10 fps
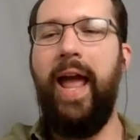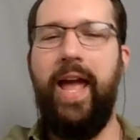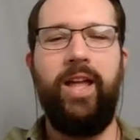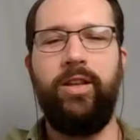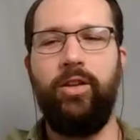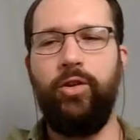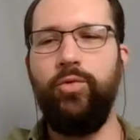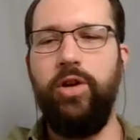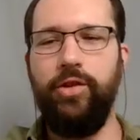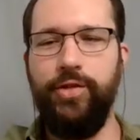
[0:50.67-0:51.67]
And
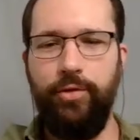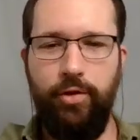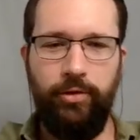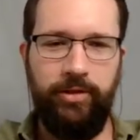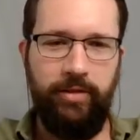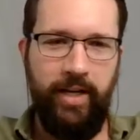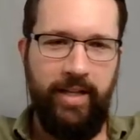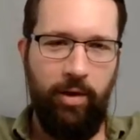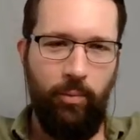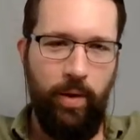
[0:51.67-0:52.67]
you also know, Lorraine,
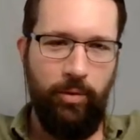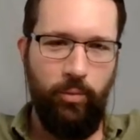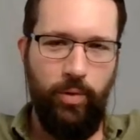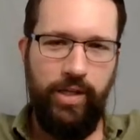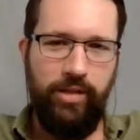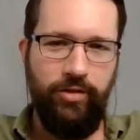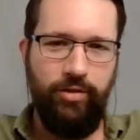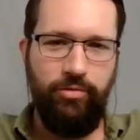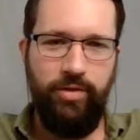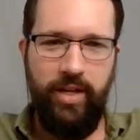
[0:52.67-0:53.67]
that when we do